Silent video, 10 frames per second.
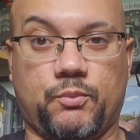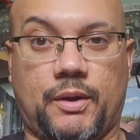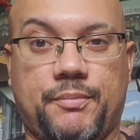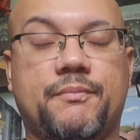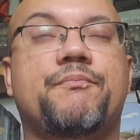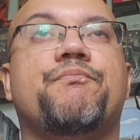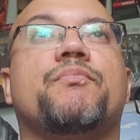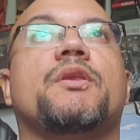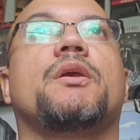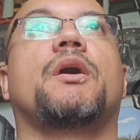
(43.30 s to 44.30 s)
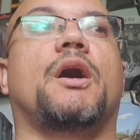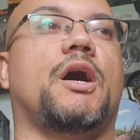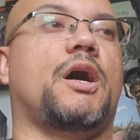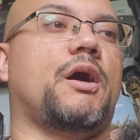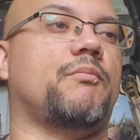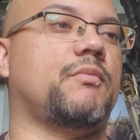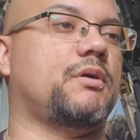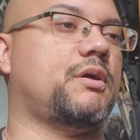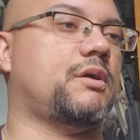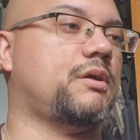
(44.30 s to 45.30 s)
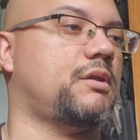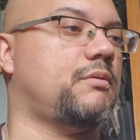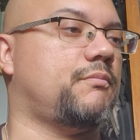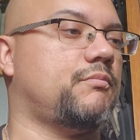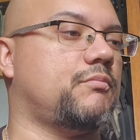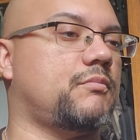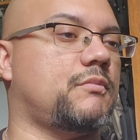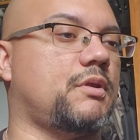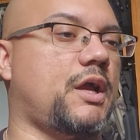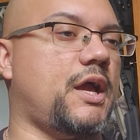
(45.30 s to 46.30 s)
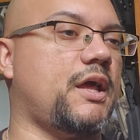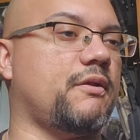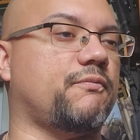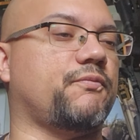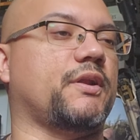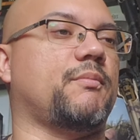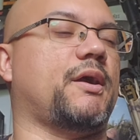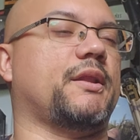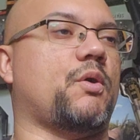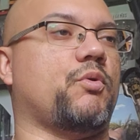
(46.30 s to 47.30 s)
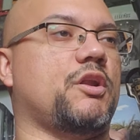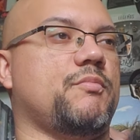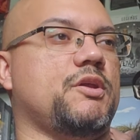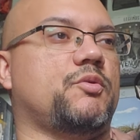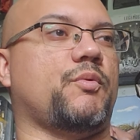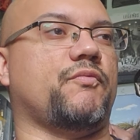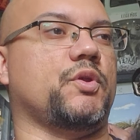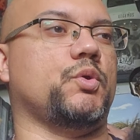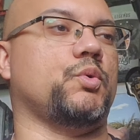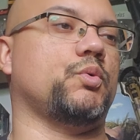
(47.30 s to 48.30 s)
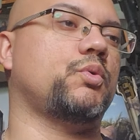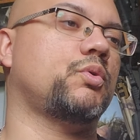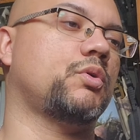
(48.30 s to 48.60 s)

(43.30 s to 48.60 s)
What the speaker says: weapon, I had a friend of mine that wanted me to review